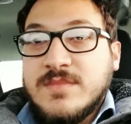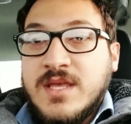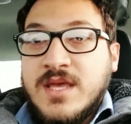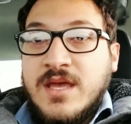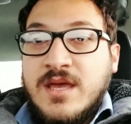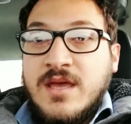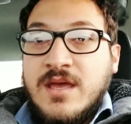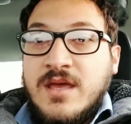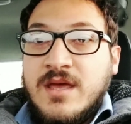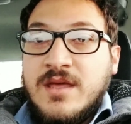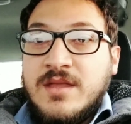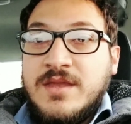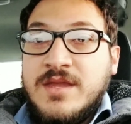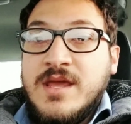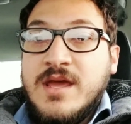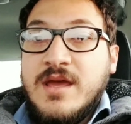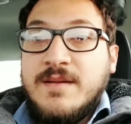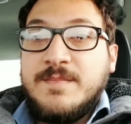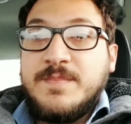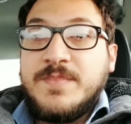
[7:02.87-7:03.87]
And
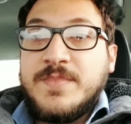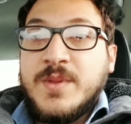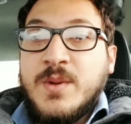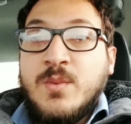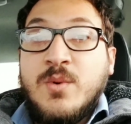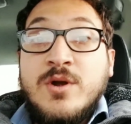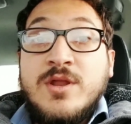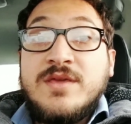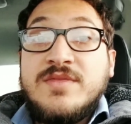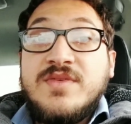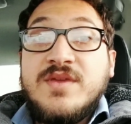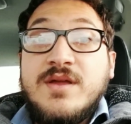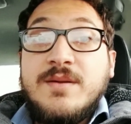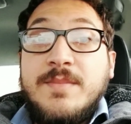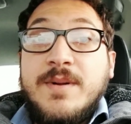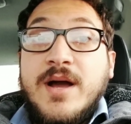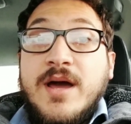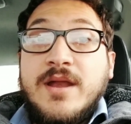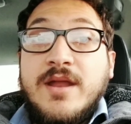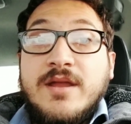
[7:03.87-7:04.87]
yeah, what do you think
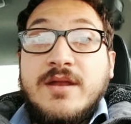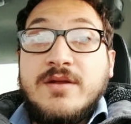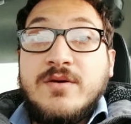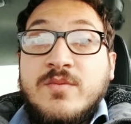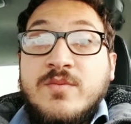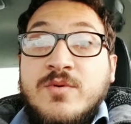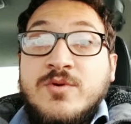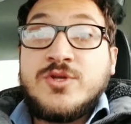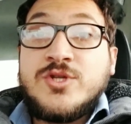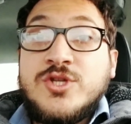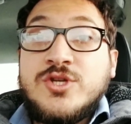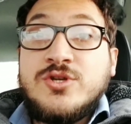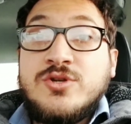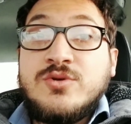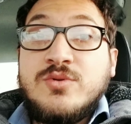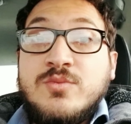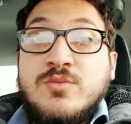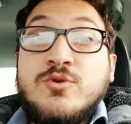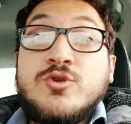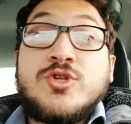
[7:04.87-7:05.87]
about it? Would you
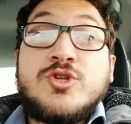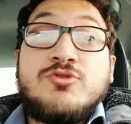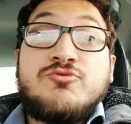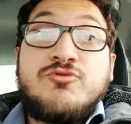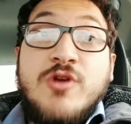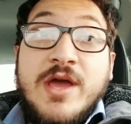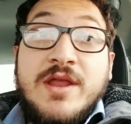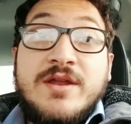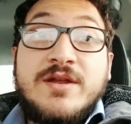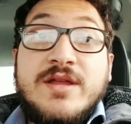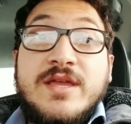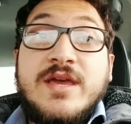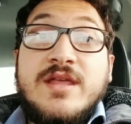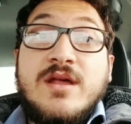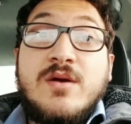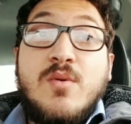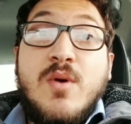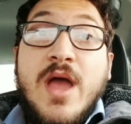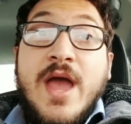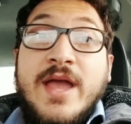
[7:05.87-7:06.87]
rather get
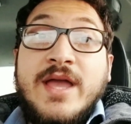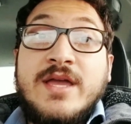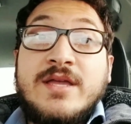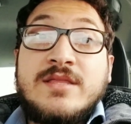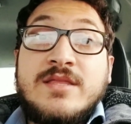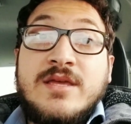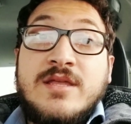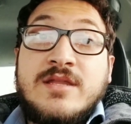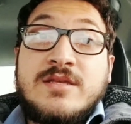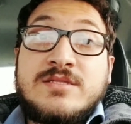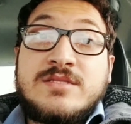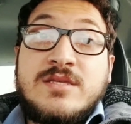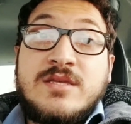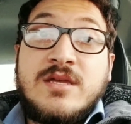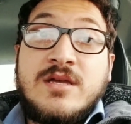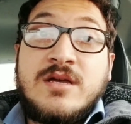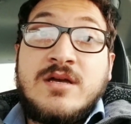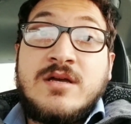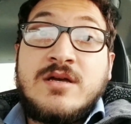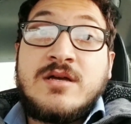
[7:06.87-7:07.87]
a wagon than
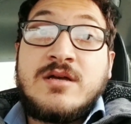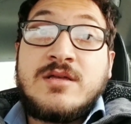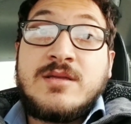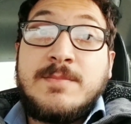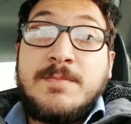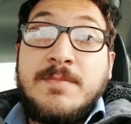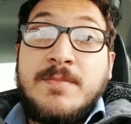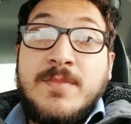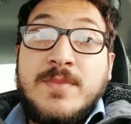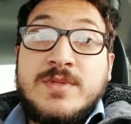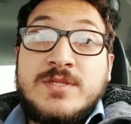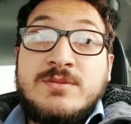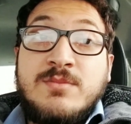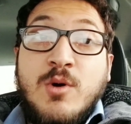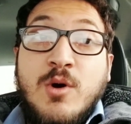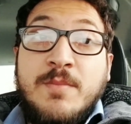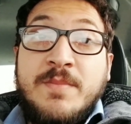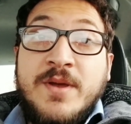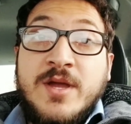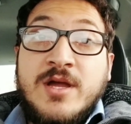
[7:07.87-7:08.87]
a
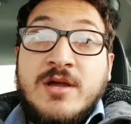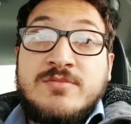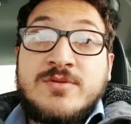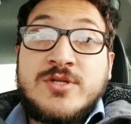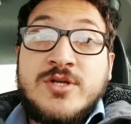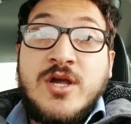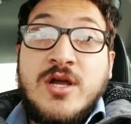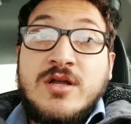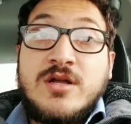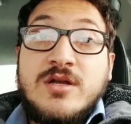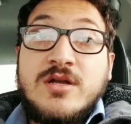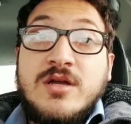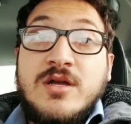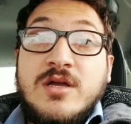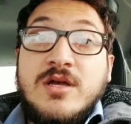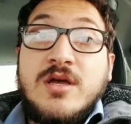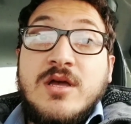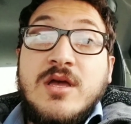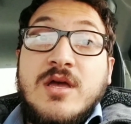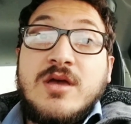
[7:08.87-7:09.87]
small pickup truck?
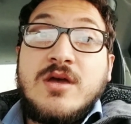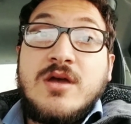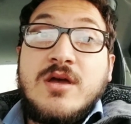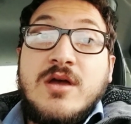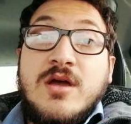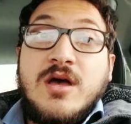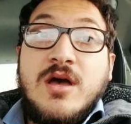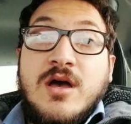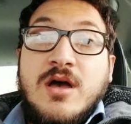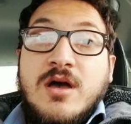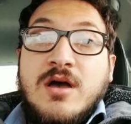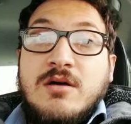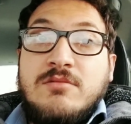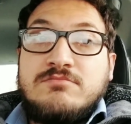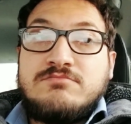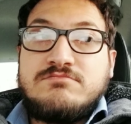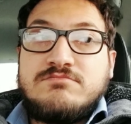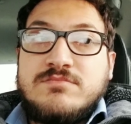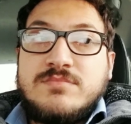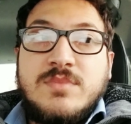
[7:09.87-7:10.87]

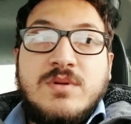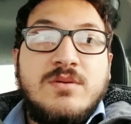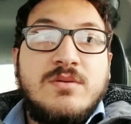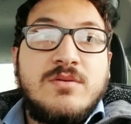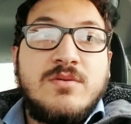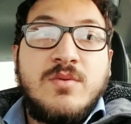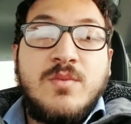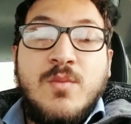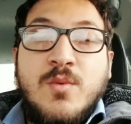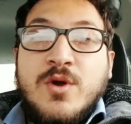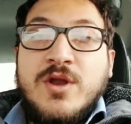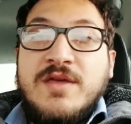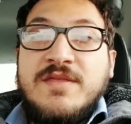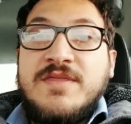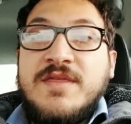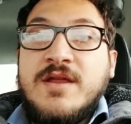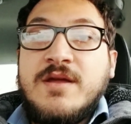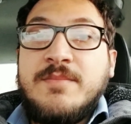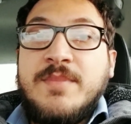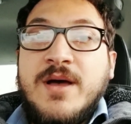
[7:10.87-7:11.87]
What do you
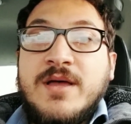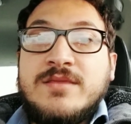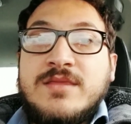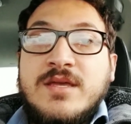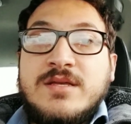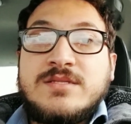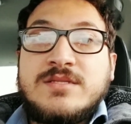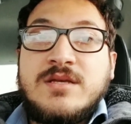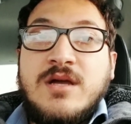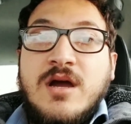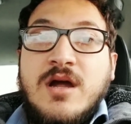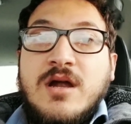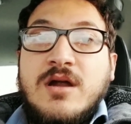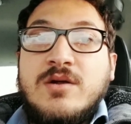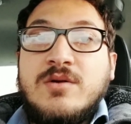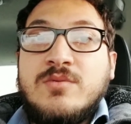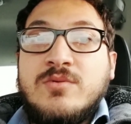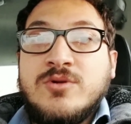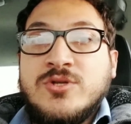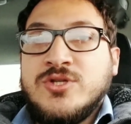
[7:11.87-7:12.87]
think about this
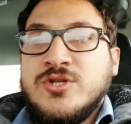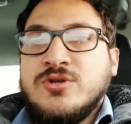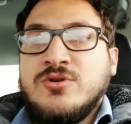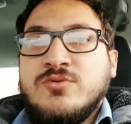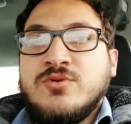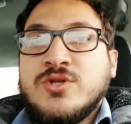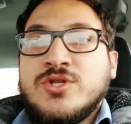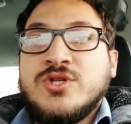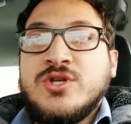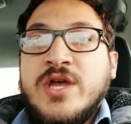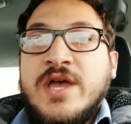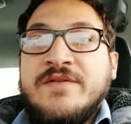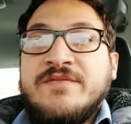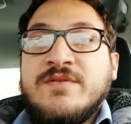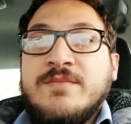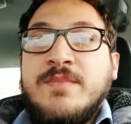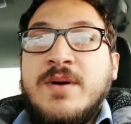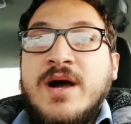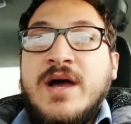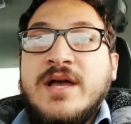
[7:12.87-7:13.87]
car? Would you ever
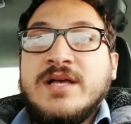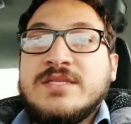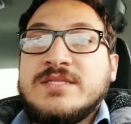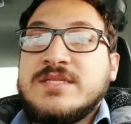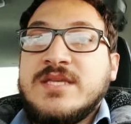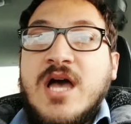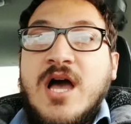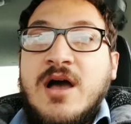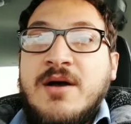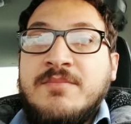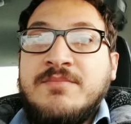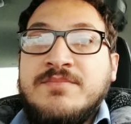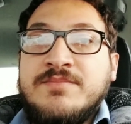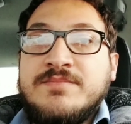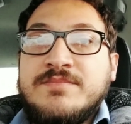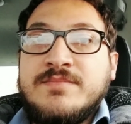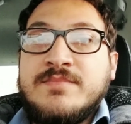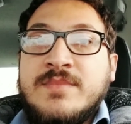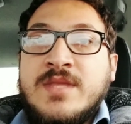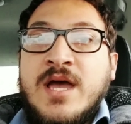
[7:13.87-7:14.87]
buy a Saab
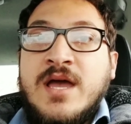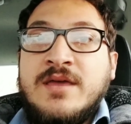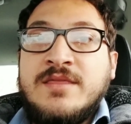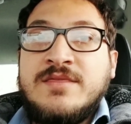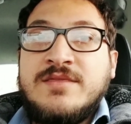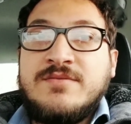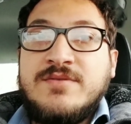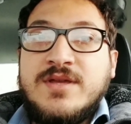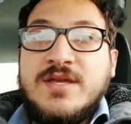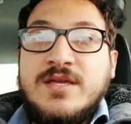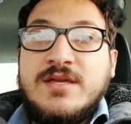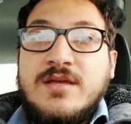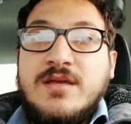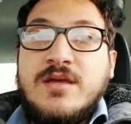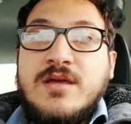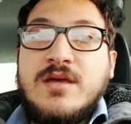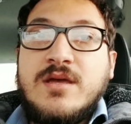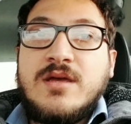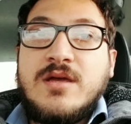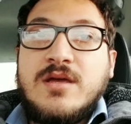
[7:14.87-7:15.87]
9.3
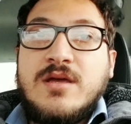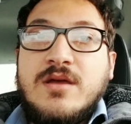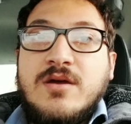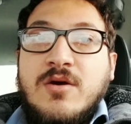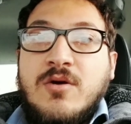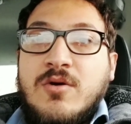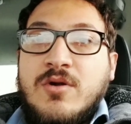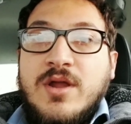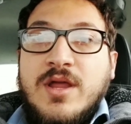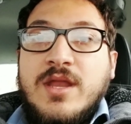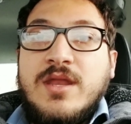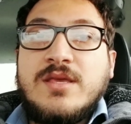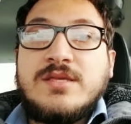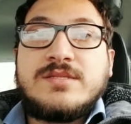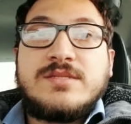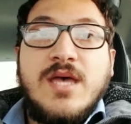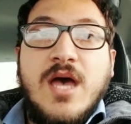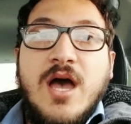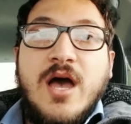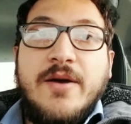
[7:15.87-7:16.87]
or any
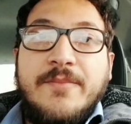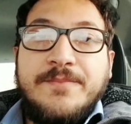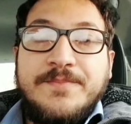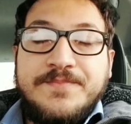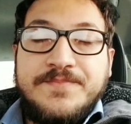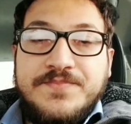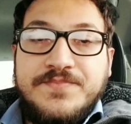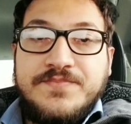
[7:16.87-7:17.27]
Saab?